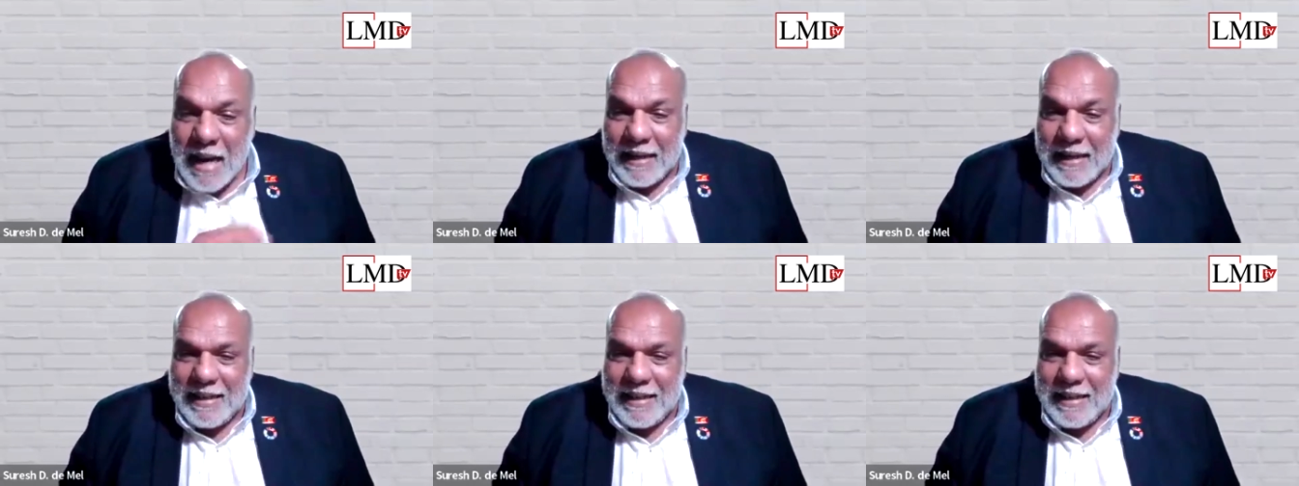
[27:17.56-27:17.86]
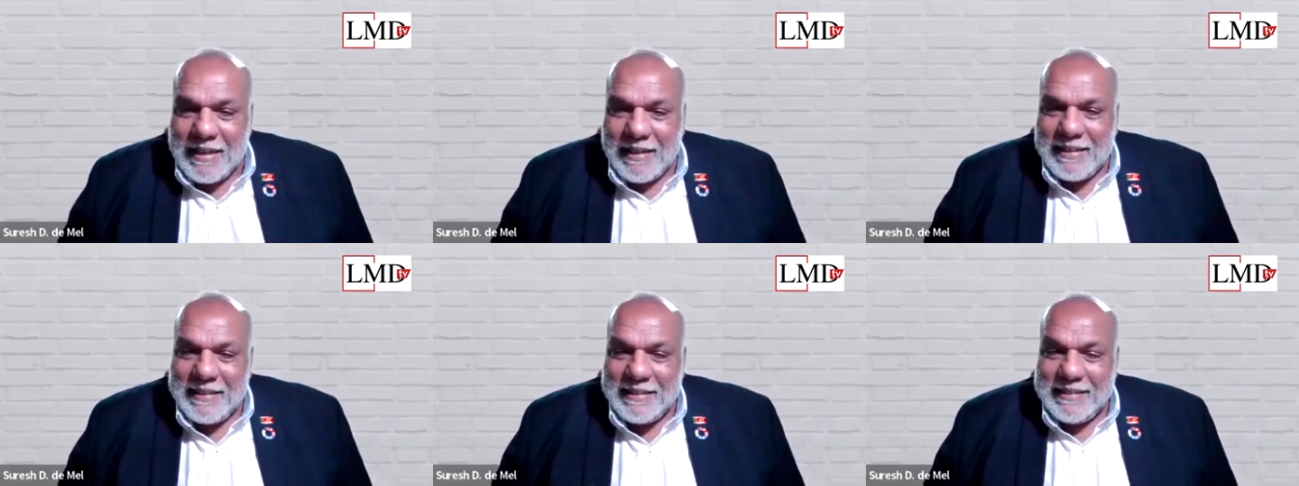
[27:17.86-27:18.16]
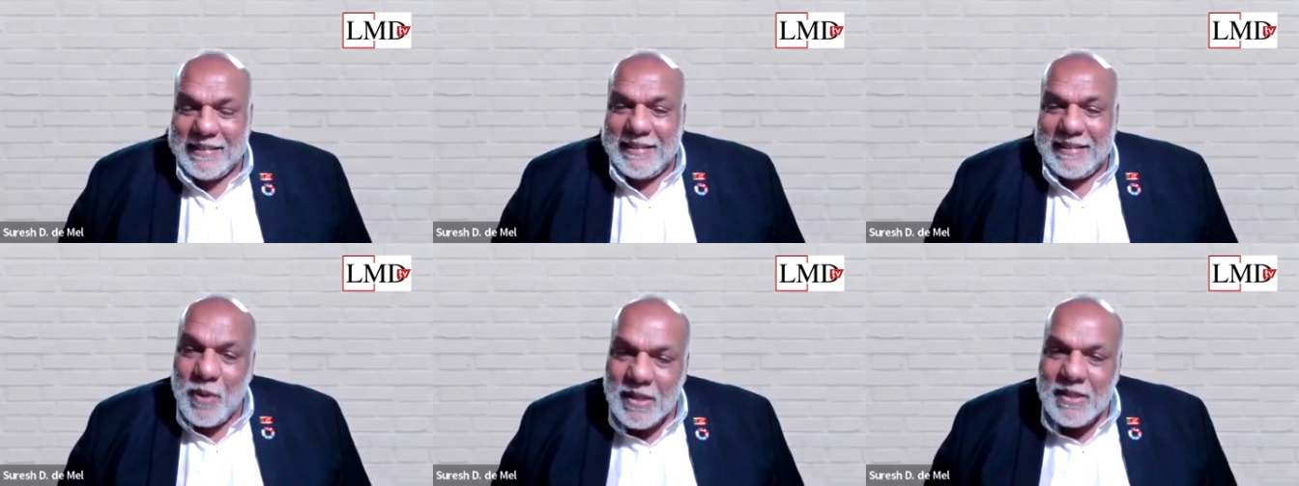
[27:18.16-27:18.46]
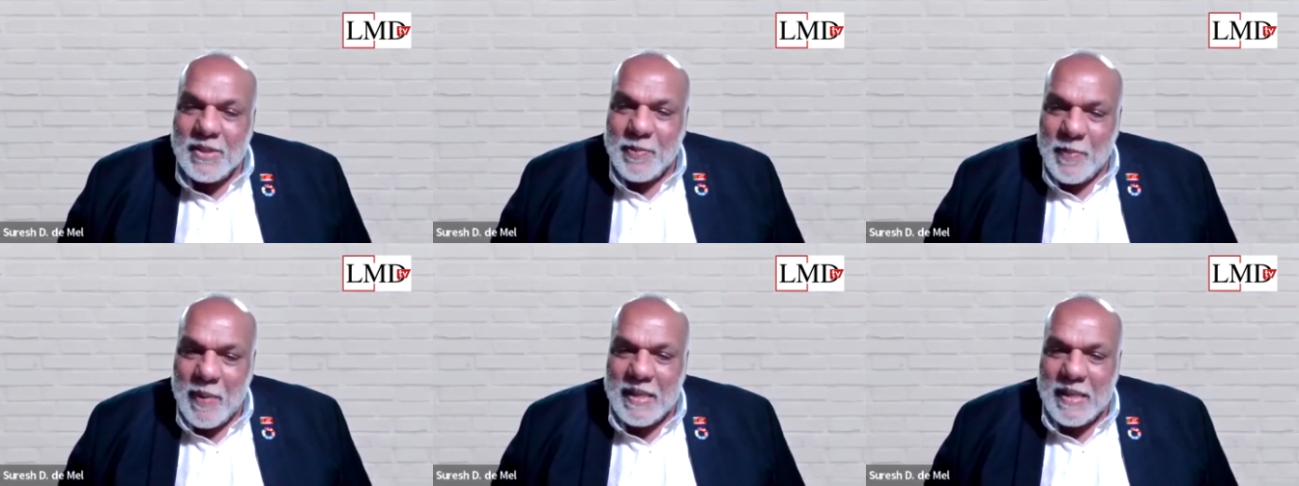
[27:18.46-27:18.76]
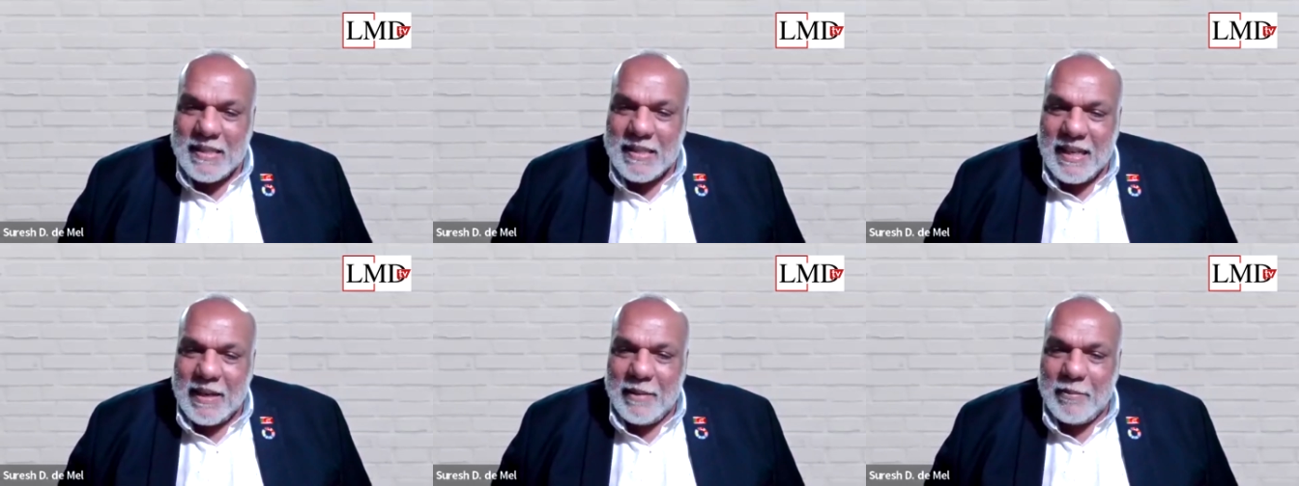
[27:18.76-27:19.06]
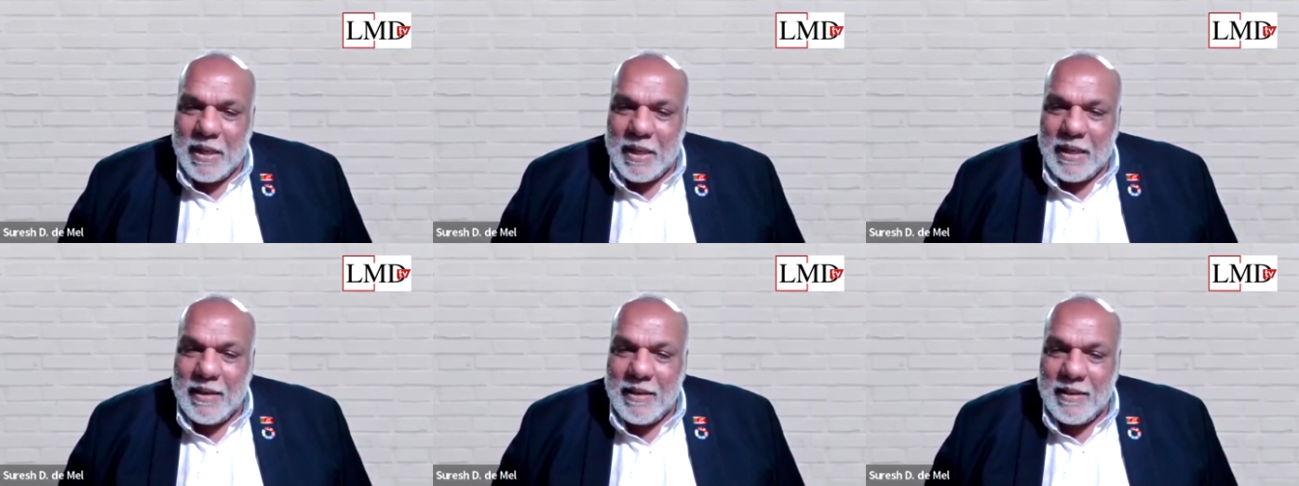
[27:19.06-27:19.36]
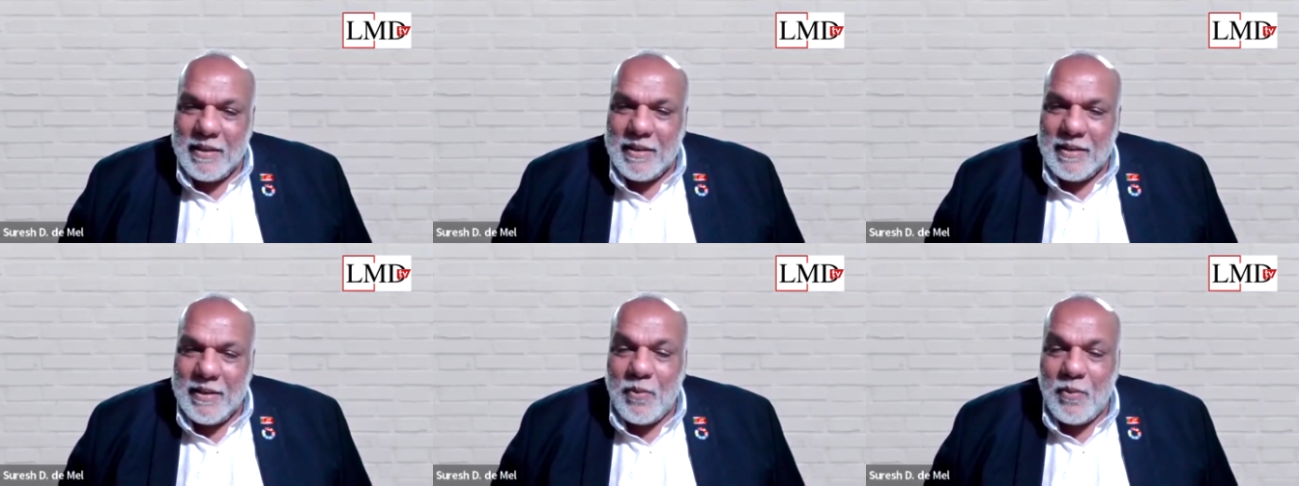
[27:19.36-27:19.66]
But the world's best cinnamon,
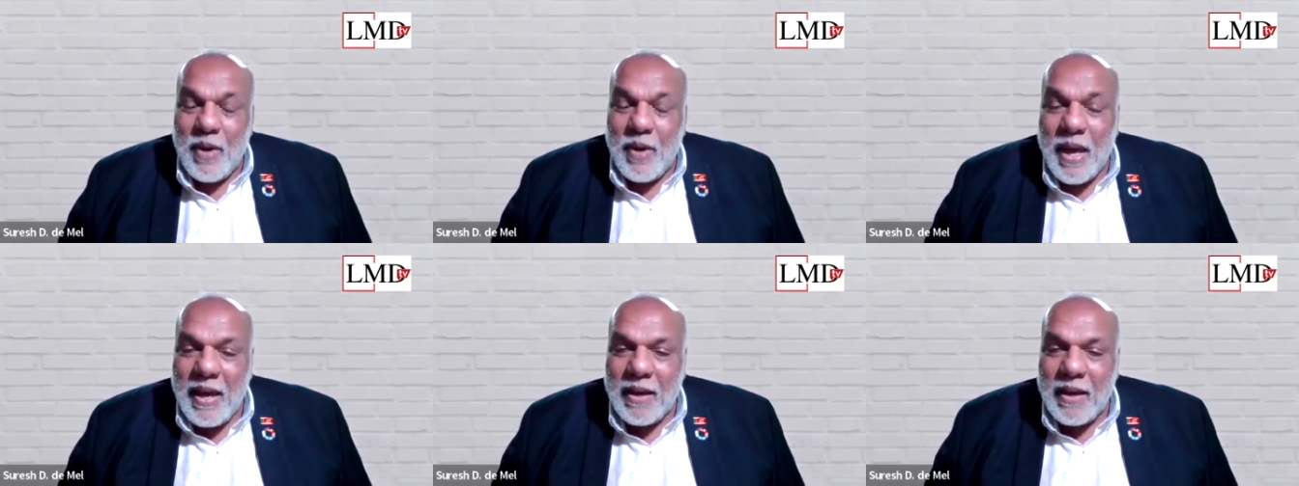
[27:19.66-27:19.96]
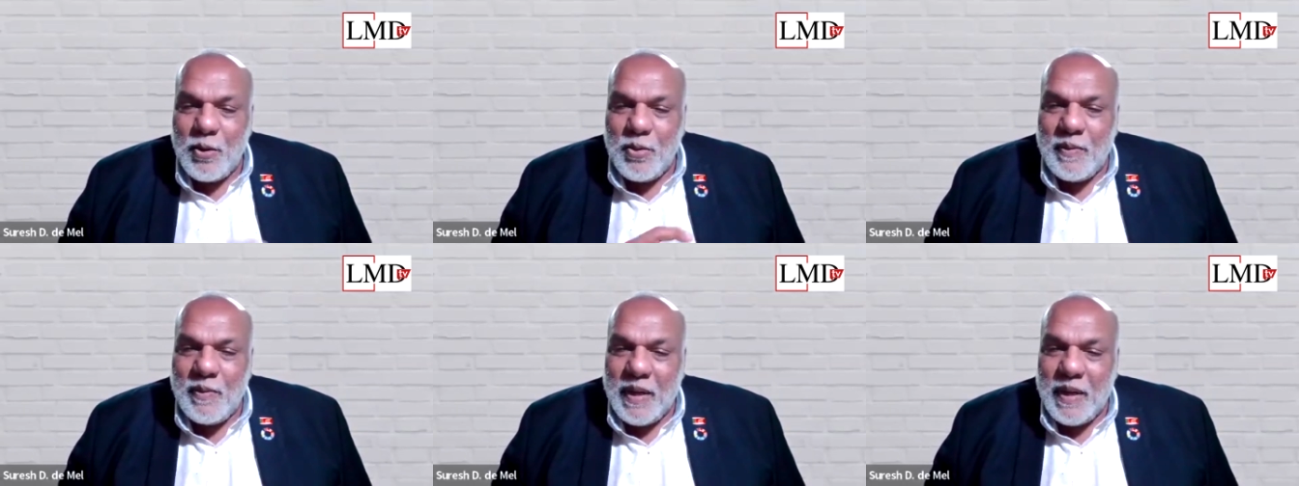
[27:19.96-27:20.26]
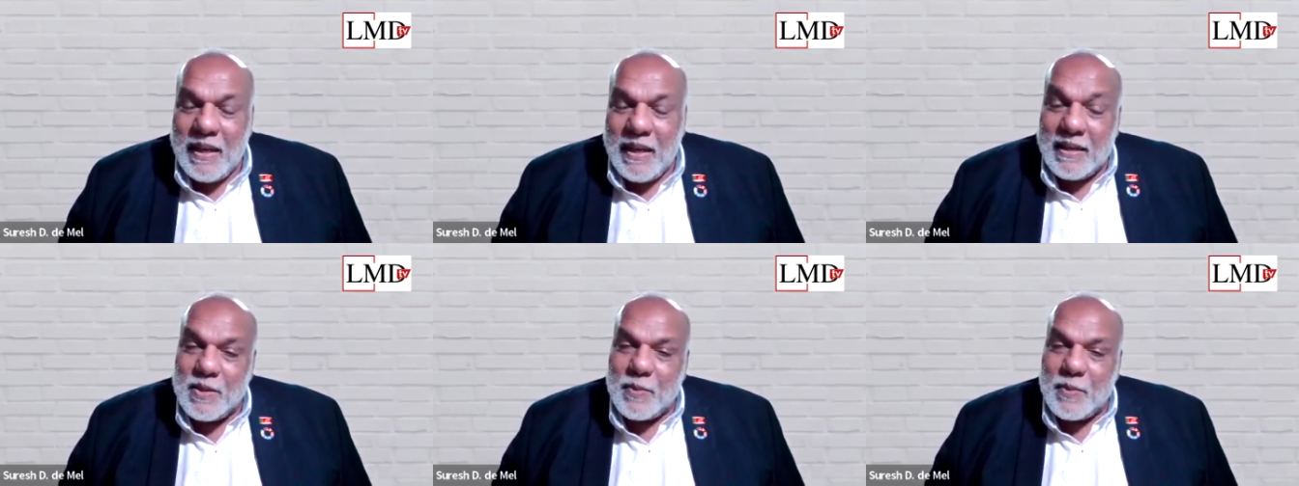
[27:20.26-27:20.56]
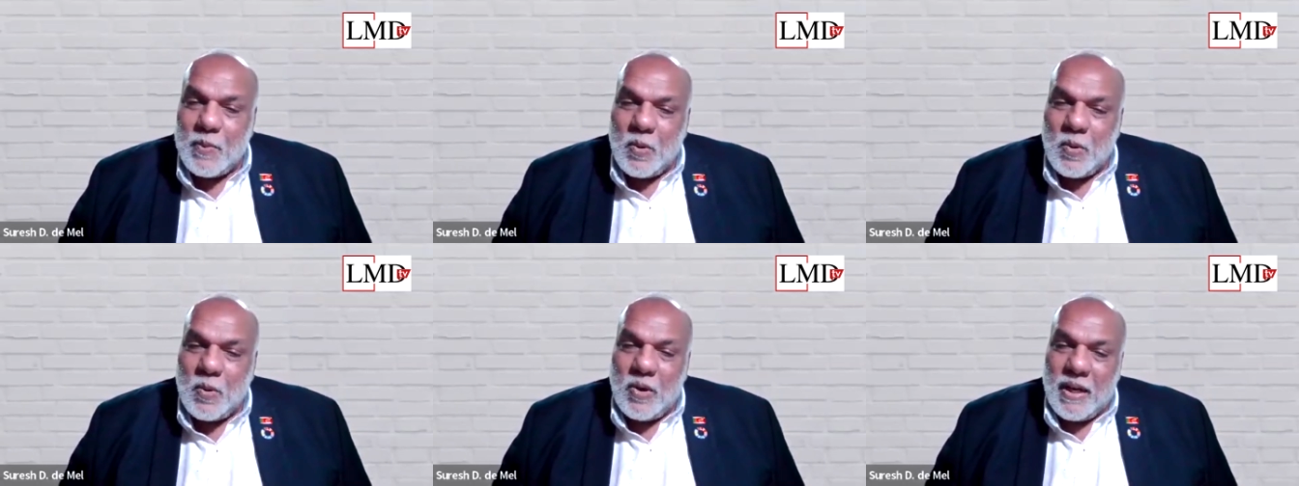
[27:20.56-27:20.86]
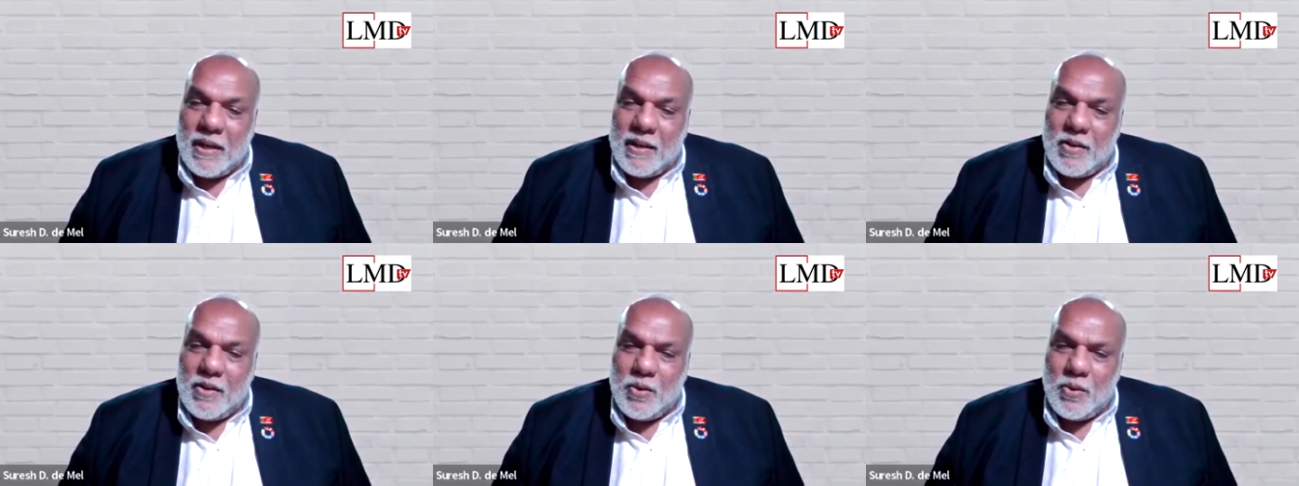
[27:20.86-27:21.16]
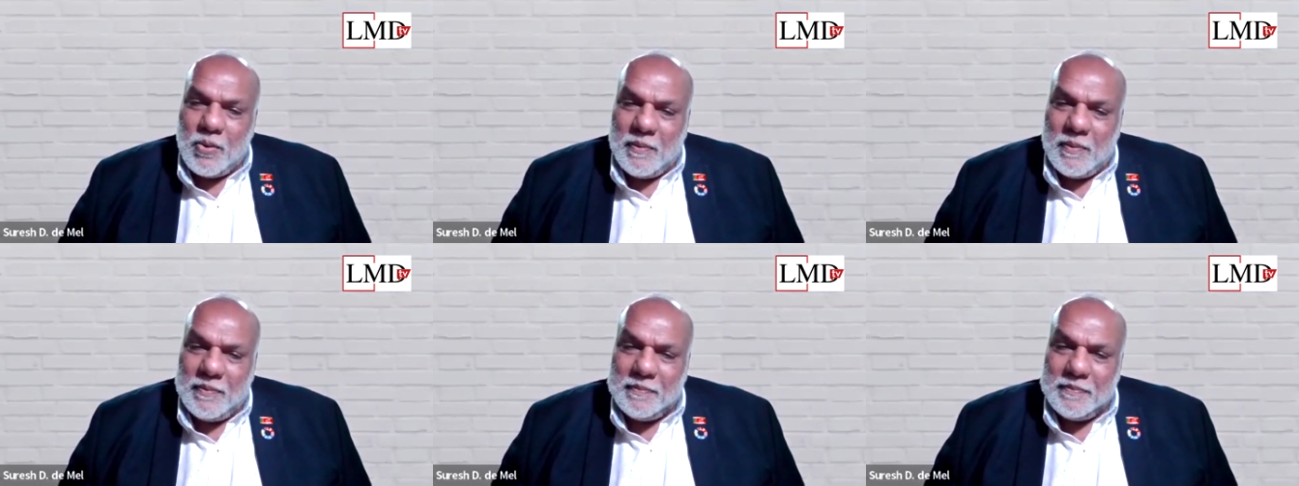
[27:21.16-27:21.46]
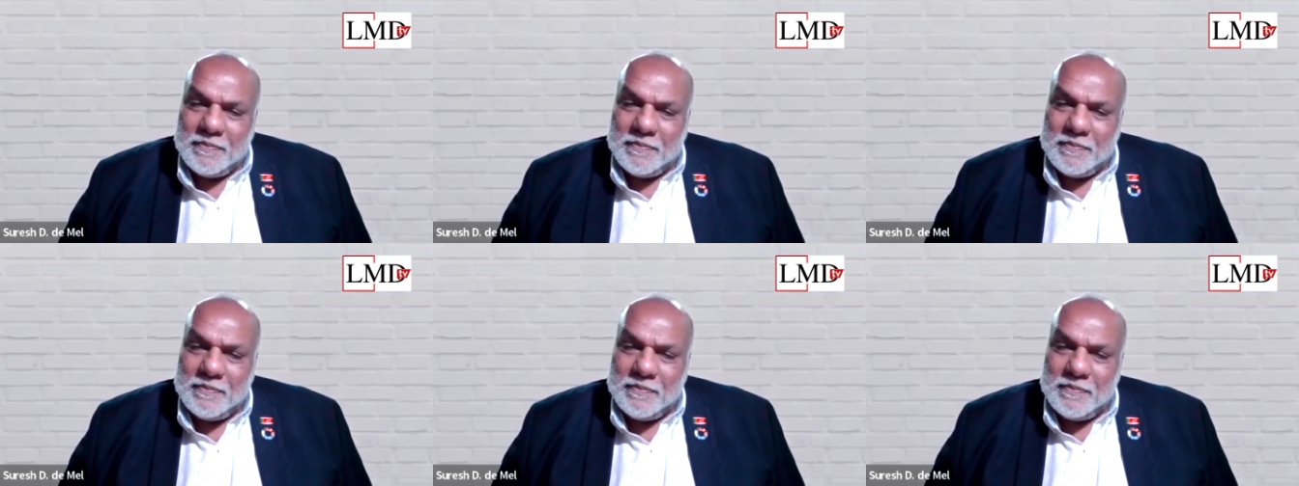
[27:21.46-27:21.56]
where do we export it to?